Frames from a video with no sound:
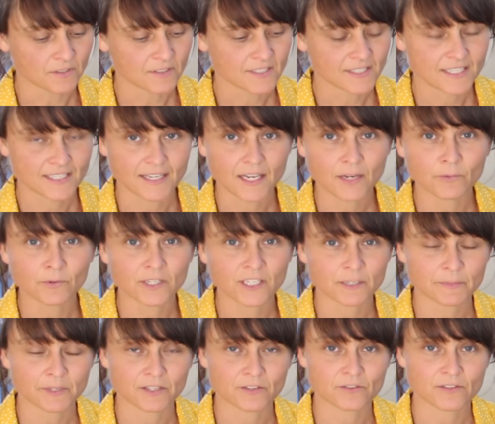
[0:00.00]
Today we're
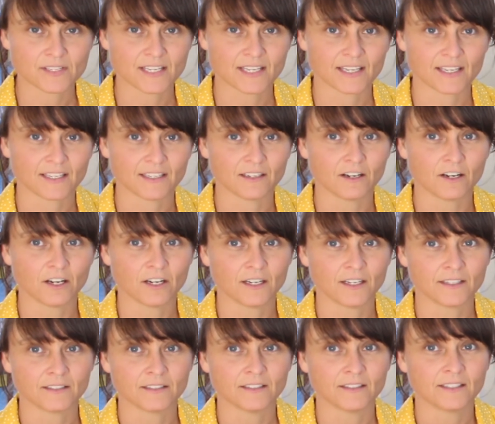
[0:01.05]
going to be using it
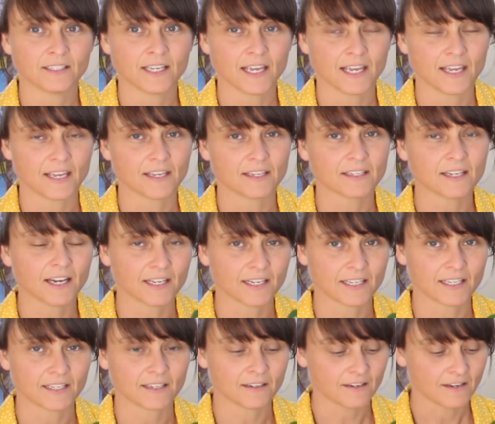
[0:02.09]
on a
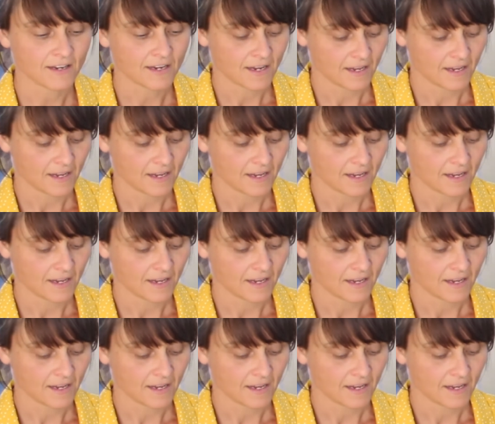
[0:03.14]
cutting